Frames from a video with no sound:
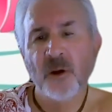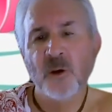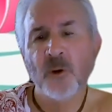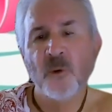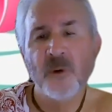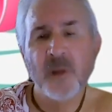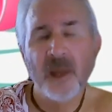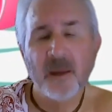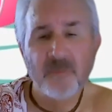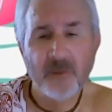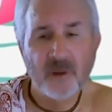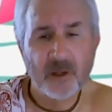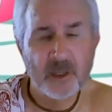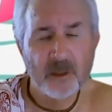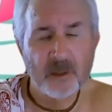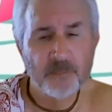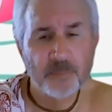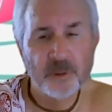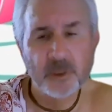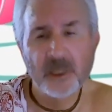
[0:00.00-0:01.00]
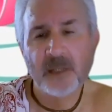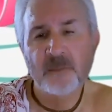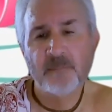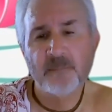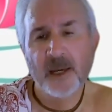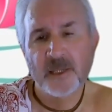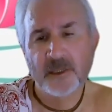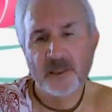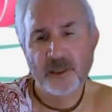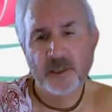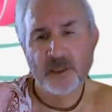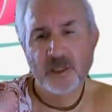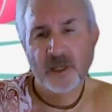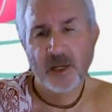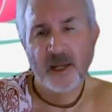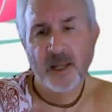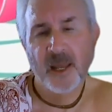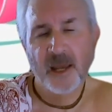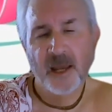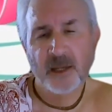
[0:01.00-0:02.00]
who gave the complete message
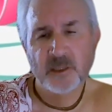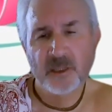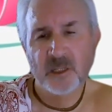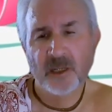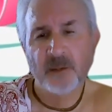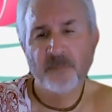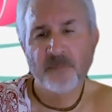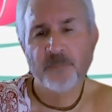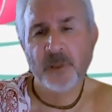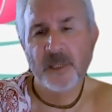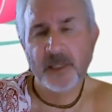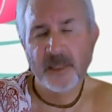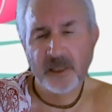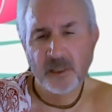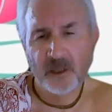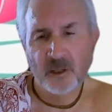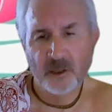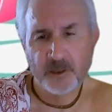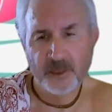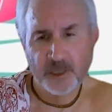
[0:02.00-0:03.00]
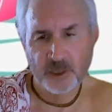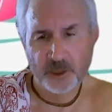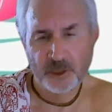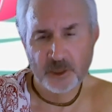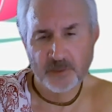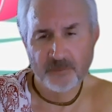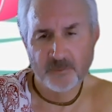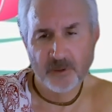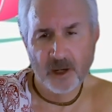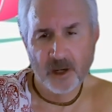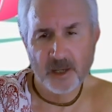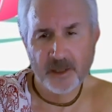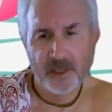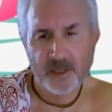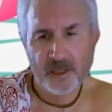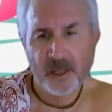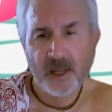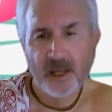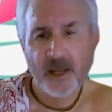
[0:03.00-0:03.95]
as a complete incarnation of God.